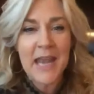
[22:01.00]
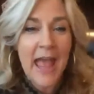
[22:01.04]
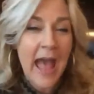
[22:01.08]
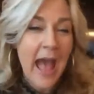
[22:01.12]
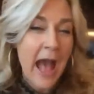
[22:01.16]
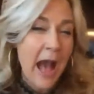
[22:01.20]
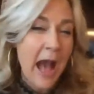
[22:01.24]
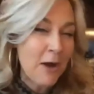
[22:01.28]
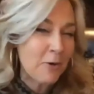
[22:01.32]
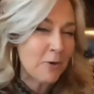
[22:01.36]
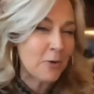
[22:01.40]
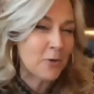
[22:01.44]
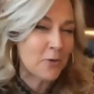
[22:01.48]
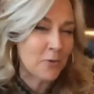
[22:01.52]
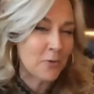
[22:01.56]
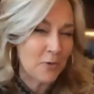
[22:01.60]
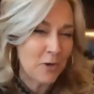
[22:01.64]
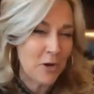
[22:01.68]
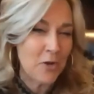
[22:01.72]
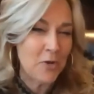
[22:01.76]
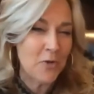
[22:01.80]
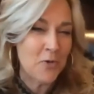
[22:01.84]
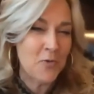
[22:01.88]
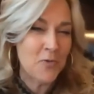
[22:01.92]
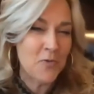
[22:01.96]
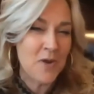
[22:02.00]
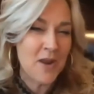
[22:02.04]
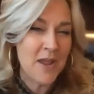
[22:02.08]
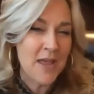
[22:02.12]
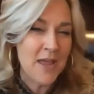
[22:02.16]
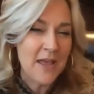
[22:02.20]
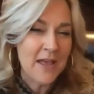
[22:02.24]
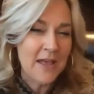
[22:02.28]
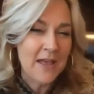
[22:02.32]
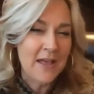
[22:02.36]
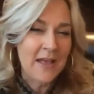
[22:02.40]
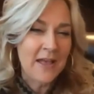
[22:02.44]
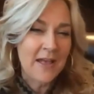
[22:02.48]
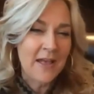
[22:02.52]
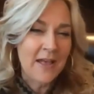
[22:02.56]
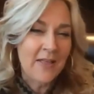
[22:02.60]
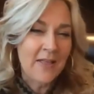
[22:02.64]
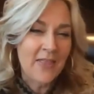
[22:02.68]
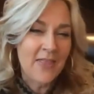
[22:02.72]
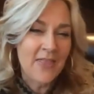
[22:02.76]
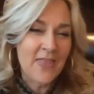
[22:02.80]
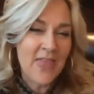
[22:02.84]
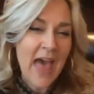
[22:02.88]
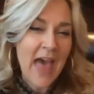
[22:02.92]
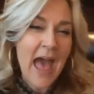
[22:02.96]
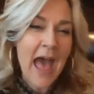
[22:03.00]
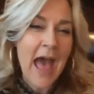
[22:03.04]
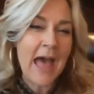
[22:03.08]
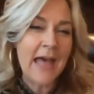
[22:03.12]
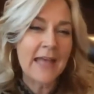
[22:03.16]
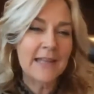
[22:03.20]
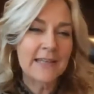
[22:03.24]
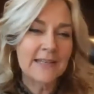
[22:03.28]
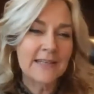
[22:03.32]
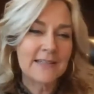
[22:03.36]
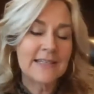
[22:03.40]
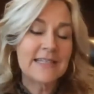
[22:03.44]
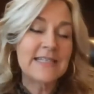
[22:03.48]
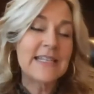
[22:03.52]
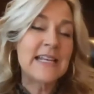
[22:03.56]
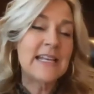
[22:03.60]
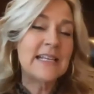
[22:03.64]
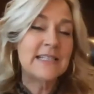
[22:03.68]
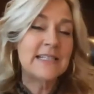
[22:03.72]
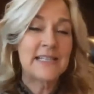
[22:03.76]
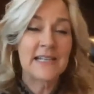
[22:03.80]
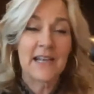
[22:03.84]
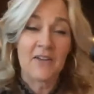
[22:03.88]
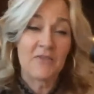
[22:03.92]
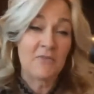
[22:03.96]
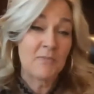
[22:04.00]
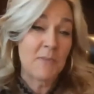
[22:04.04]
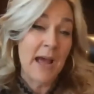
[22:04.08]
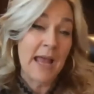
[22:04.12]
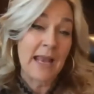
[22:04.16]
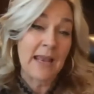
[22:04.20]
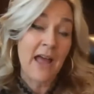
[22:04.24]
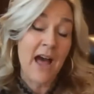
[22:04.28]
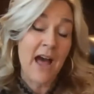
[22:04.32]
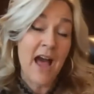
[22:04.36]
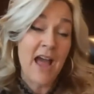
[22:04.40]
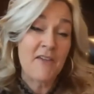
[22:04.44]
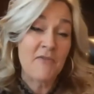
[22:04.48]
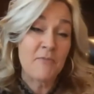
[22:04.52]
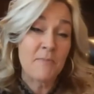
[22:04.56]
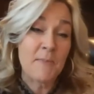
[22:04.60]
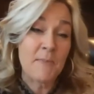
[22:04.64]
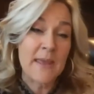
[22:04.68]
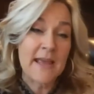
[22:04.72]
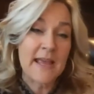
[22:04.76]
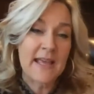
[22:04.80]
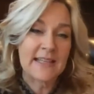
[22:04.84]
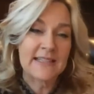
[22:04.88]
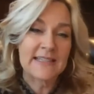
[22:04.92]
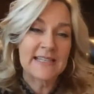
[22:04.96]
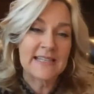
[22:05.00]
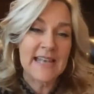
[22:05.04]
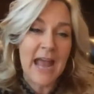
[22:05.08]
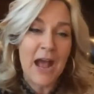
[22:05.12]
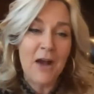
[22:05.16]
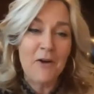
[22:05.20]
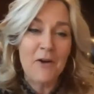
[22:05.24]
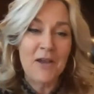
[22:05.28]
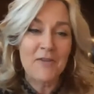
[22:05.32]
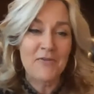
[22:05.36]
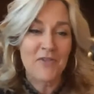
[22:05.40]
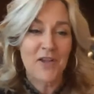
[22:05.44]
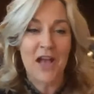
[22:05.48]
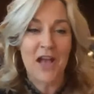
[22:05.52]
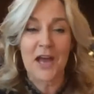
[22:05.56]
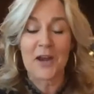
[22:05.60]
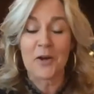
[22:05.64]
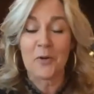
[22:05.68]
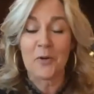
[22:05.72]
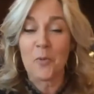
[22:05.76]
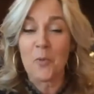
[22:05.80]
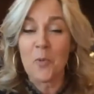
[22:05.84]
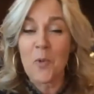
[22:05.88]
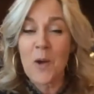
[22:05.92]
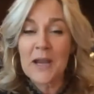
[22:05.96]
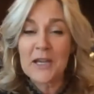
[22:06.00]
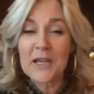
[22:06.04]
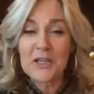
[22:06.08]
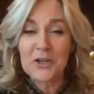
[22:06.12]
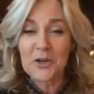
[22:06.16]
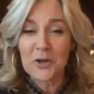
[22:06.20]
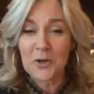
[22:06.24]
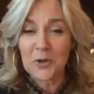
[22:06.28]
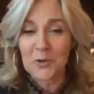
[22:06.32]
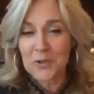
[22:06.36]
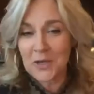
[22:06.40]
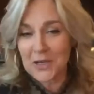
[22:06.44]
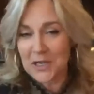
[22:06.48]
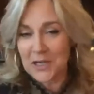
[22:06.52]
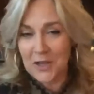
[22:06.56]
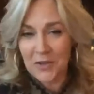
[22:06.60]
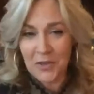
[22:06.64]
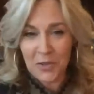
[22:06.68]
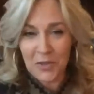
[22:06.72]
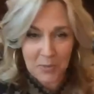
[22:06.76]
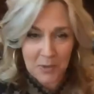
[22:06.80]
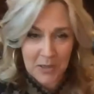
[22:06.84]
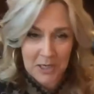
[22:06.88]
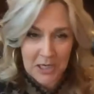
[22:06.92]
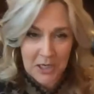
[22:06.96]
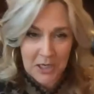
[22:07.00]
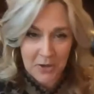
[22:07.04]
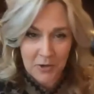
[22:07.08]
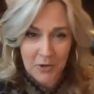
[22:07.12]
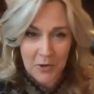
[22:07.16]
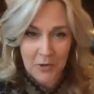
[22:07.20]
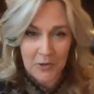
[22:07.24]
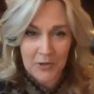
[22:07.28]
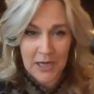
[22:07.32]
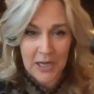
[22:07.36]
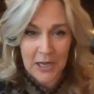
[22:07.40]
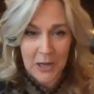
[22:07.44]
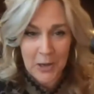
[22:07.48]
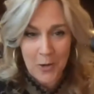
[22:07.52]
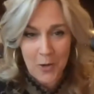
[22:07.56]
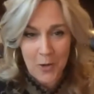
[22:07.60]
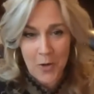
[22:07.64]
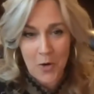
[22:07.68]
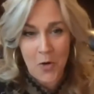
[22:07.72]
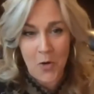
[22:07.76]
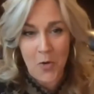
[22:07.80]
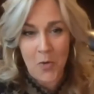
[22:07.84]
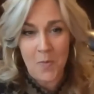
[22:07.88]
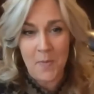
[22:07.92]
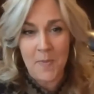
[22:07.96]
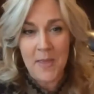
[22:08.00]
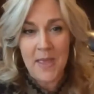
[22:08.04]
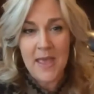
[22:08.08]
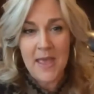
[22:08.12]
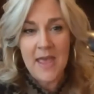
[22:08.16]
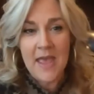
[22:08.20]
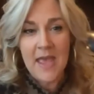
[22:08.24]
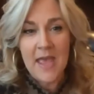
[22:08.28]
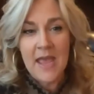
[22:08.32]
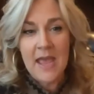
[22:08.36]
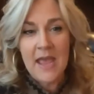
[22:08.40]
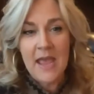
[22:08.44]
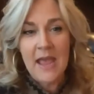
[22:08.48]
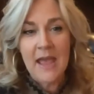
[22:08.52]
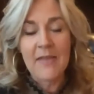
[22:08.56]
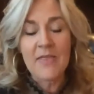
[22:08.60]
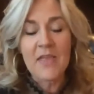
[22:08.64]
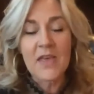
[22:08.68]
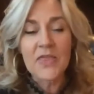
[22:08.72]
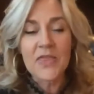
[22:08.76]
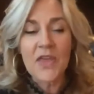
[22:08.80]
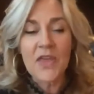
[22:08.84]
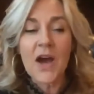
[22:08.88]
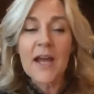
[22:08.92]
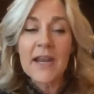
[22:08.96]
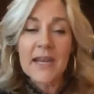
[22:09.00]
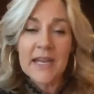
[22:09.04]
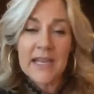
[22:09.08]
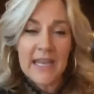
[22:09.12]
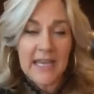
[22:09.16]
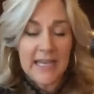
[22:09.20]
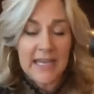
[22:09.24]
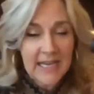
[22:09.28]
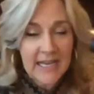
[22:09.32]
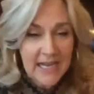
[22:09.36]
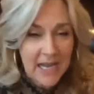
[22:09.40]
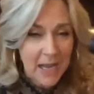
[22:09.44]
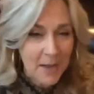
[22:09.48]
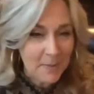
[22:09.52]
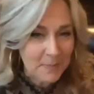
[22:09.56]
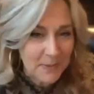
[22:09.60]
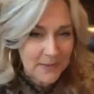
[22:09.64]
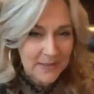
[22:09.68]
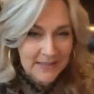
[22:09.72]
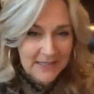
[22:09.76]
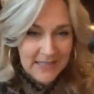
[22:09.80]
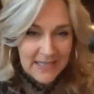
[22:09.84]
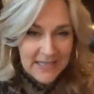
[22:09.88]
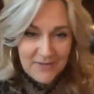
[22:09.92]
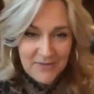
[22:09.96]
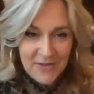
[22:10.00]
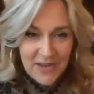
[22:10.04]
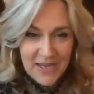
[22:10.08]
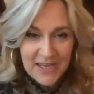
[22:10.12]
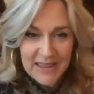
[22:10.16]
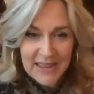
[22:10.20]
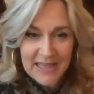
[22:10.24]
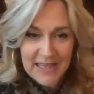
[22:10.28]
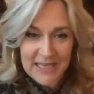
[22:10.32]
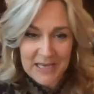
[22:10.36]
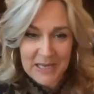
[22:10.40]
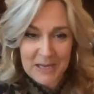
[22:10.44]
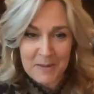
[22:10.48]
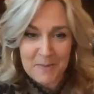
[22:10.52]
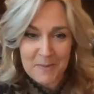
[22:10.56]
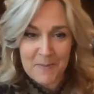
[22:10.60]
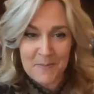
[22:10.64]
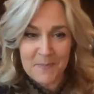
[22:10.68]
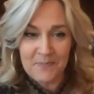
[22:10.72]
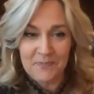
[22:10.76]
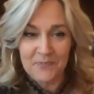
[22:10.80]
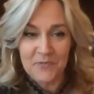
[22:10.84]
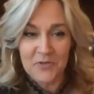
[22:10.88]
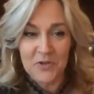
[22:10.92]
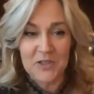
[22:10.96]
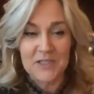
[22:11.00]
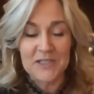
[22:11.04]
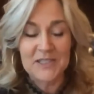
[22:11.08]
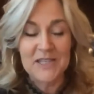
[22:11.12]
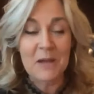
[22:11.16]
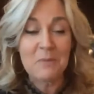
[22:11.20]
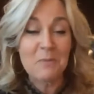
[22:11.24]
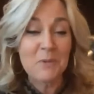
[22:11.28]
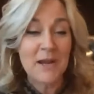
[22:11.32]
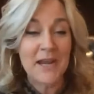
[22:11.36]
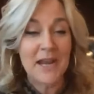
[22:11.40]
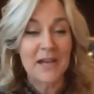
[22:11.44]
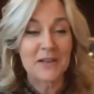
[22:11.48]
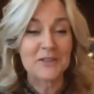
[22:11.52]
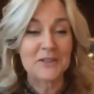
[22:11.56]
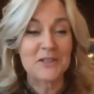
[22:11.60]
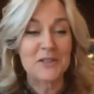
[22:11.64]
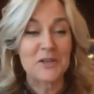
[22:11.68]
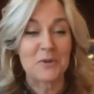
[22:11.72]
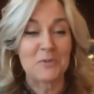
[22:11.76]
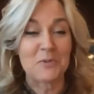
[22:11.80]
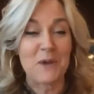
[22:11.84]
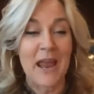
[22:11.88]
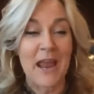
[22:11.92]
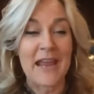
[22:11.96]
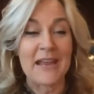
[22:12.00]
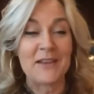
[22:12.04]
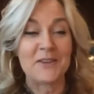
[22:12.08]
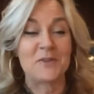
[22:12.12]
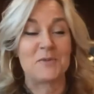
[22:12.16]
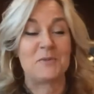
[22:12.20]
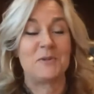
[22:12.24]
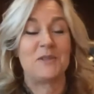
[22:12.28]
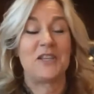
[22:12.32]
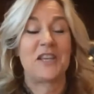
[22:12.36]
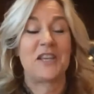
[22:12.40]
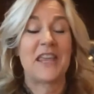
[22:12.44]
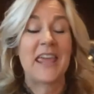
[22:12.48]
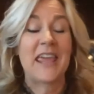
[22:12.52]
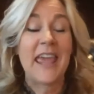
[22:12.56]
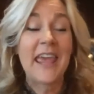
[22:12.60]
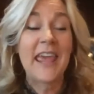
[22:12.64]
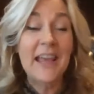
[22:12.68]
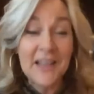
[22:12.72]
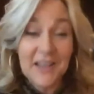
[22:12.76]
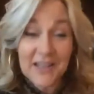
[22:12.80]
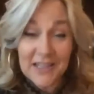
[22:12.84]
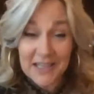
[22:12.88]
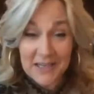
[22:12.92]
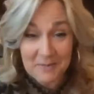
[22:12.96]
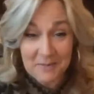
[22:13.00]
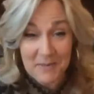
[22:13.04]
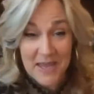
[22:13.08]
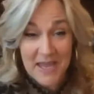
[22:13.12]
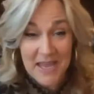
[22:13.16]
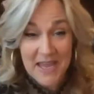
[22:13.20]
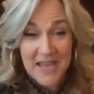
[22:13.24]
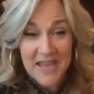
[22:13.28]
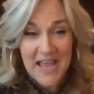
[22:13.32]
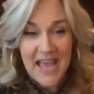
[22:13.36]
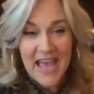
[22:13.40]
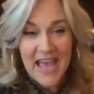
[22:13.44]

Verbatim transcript: outgrown that season of my life because now I've got a one year old and a three year old at home. And the thought of getting up and leaving them for someone else to raise was killing me.